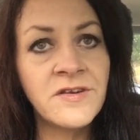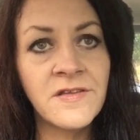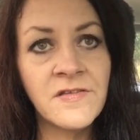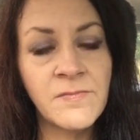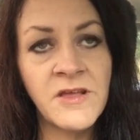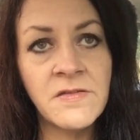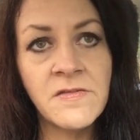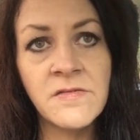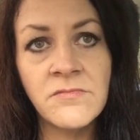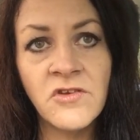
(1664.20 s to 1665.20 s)
to spend
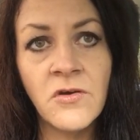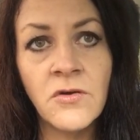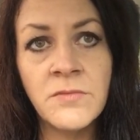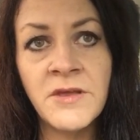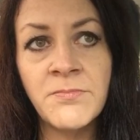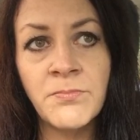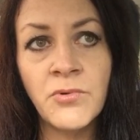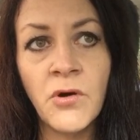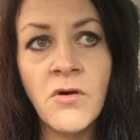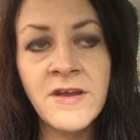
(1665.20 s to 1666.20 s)
some time in
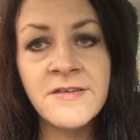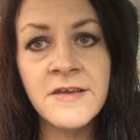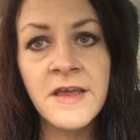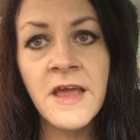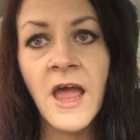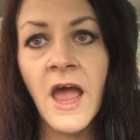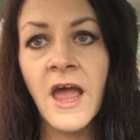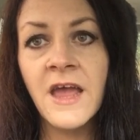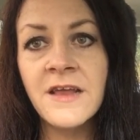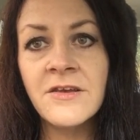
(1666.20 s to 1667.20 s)
Bright,
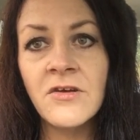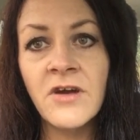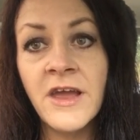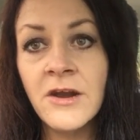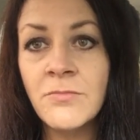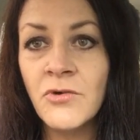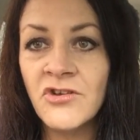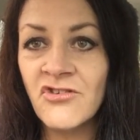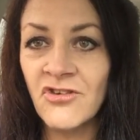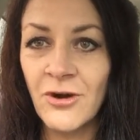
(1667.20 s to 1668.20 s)
and I had on my
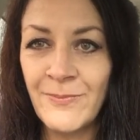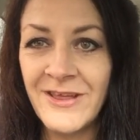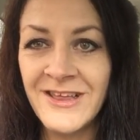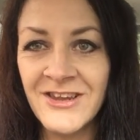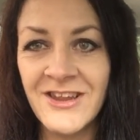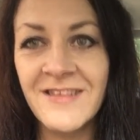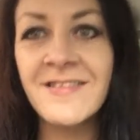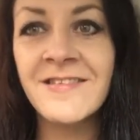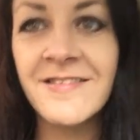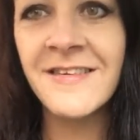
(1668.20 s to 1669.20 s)
shopping
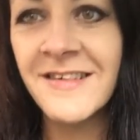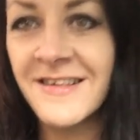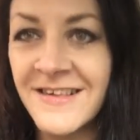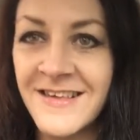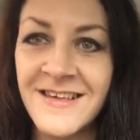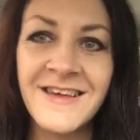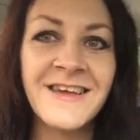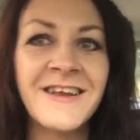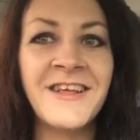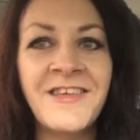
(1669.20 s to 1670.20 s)
list,
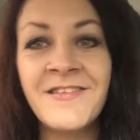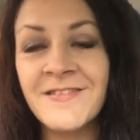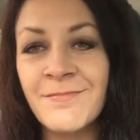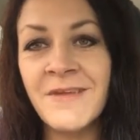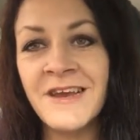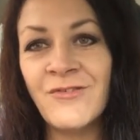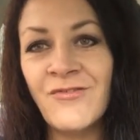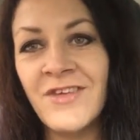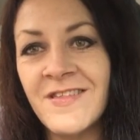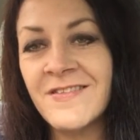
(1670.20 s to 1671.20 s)
here's the
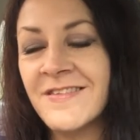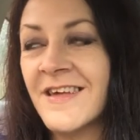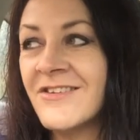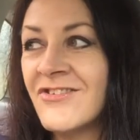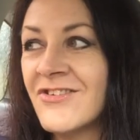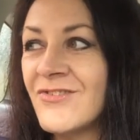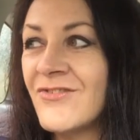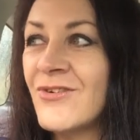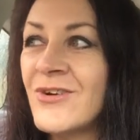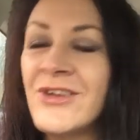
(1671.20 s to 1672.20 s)
manifestation
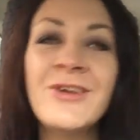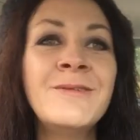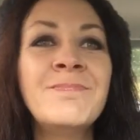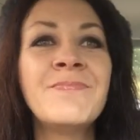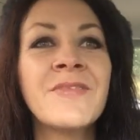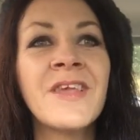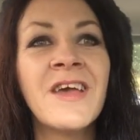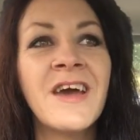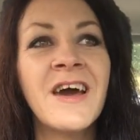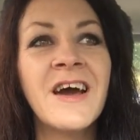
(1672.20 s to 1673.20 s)
for you,
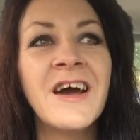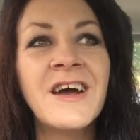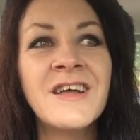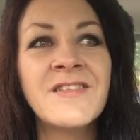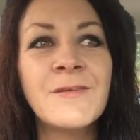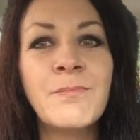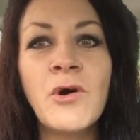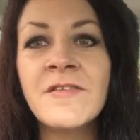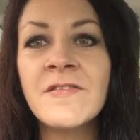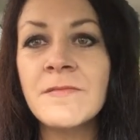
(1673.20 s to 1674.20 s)
to
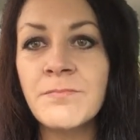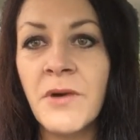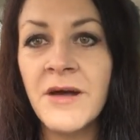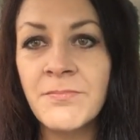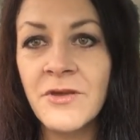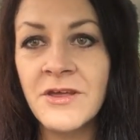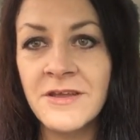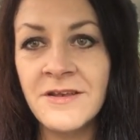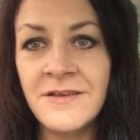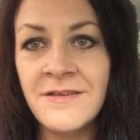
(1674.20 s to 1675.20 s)
buy some
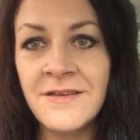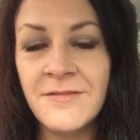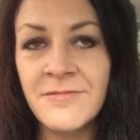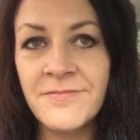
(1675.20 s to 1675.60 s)
pumpkin,